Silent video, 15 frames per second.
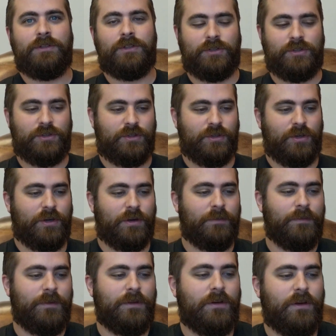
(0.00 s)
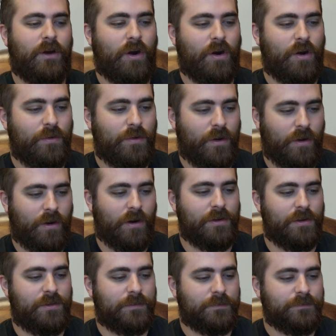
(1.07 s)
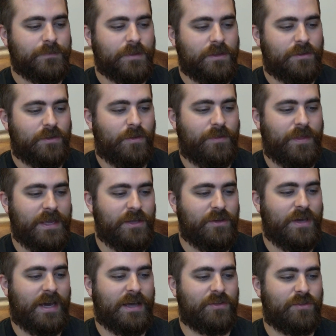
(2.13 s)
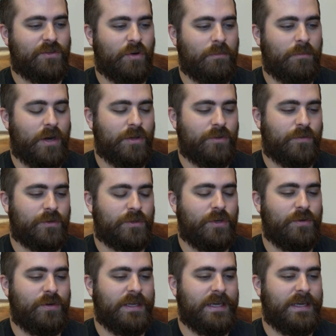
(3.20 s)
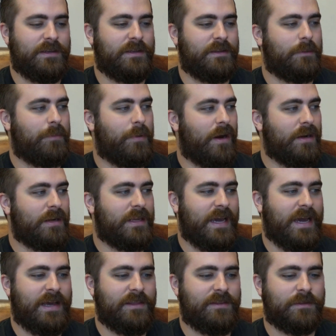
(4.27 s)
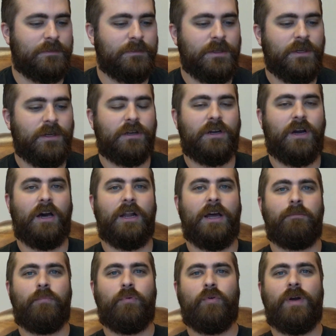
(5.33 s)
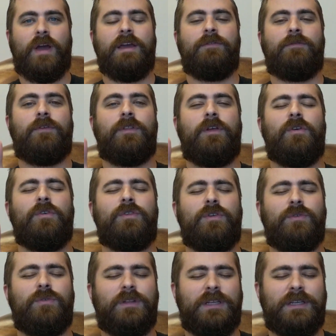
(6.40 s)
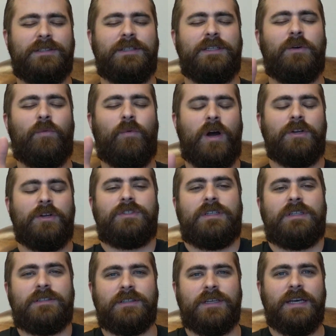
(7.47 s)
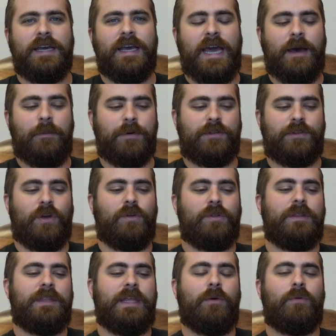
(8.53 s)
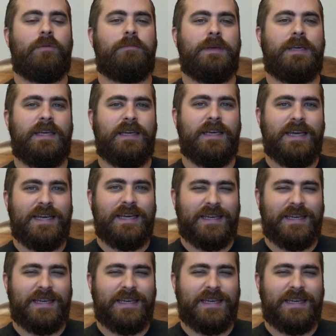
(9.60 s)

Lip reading: to stir our own hearts. So thank you guys so much for tuning in to the podcast. God, I pray for those who listen and watch this episode that they would be